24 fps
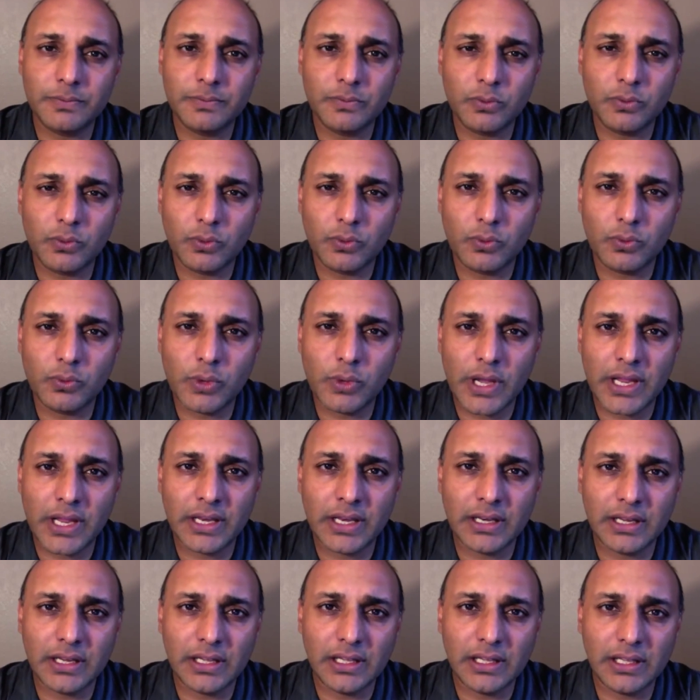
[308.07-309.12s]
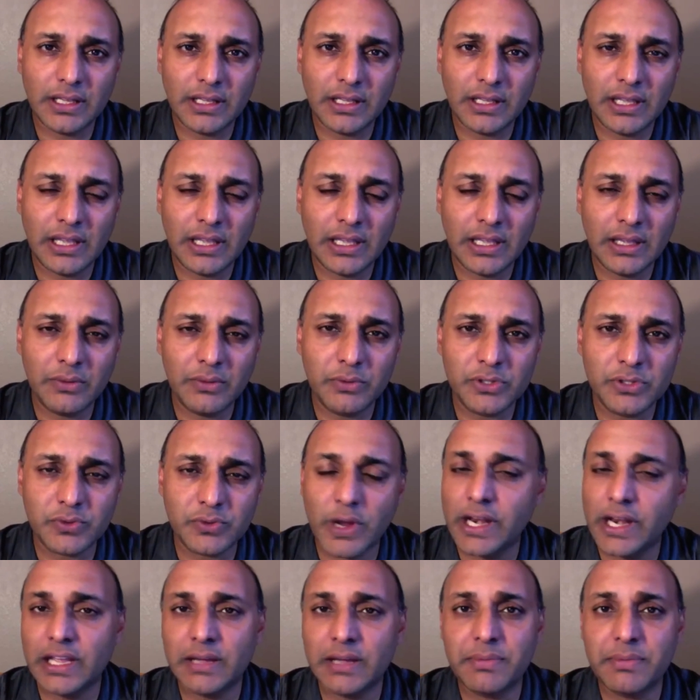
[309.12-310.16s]
when he was
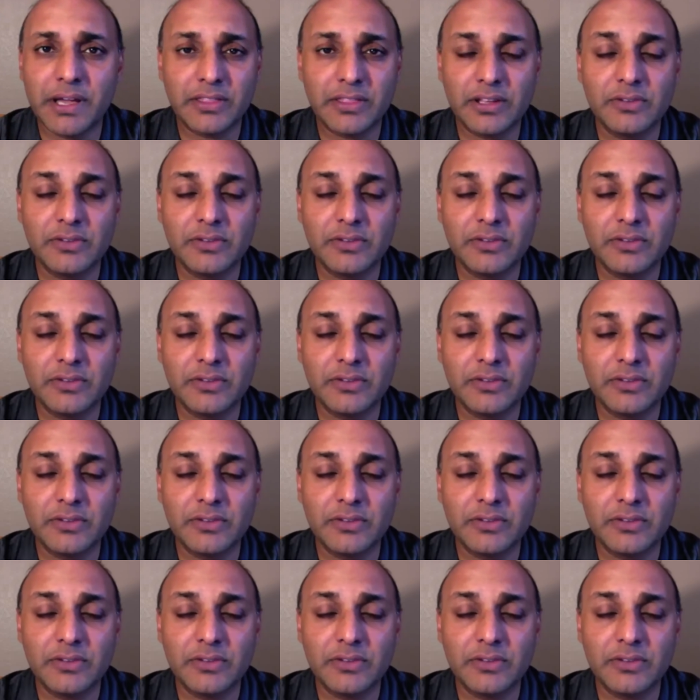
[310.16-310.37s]
writing about the